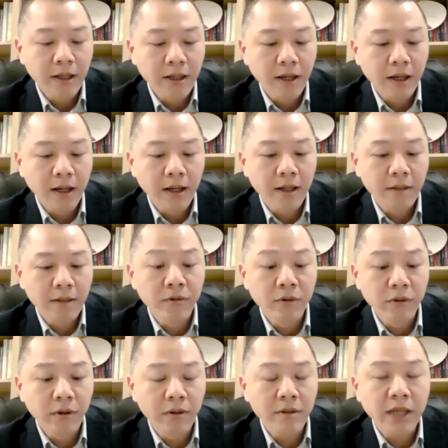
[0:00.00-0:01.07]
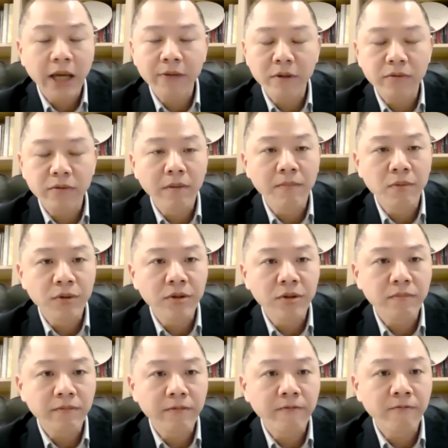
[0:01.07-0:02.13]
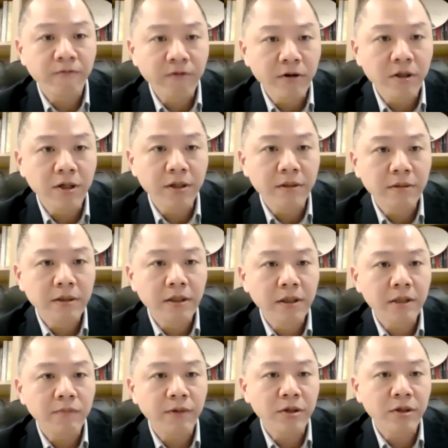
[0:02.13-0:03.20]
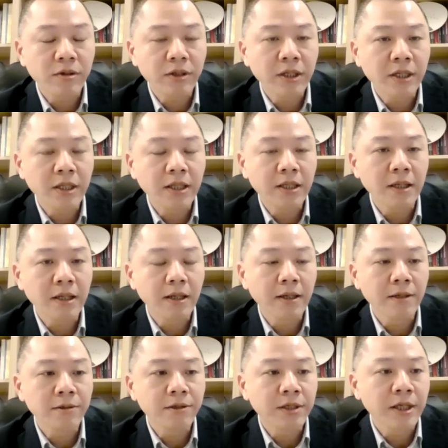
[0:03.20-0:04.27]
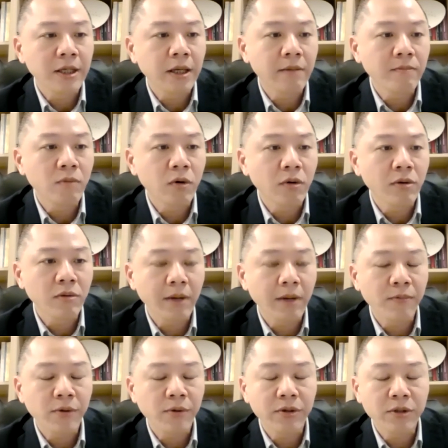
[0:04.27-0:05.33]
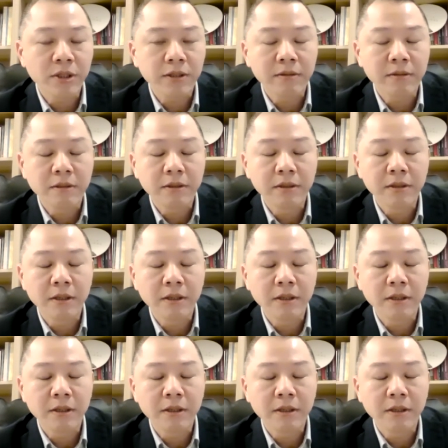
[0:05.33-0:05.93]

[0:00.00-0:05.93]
Taiwan will push further, especially seeking more cooperation